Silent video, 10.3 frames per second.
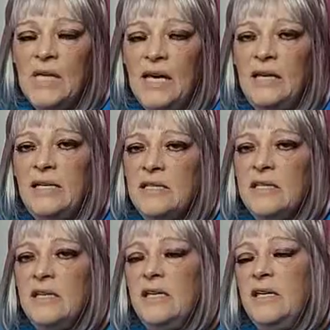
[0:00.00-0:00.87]
And is
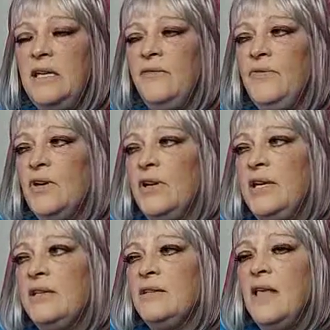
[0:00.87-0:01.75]
it if there
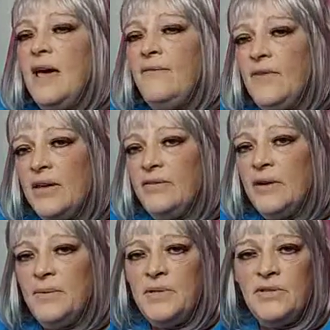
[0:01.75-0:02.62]
is life out
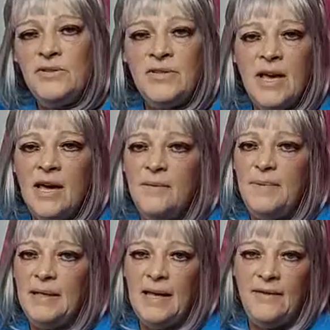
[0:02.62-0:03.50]
there, which there's got to
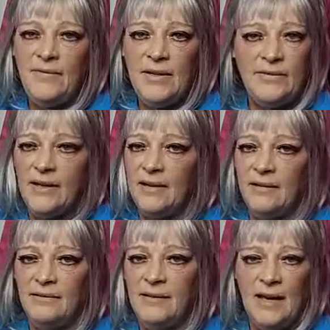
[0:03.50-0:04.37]
be life out there,
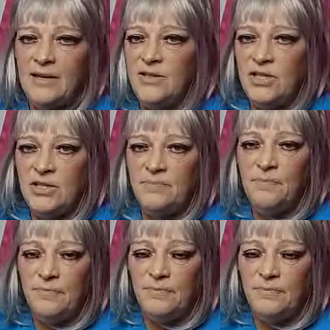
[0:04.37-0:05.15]
guys? Just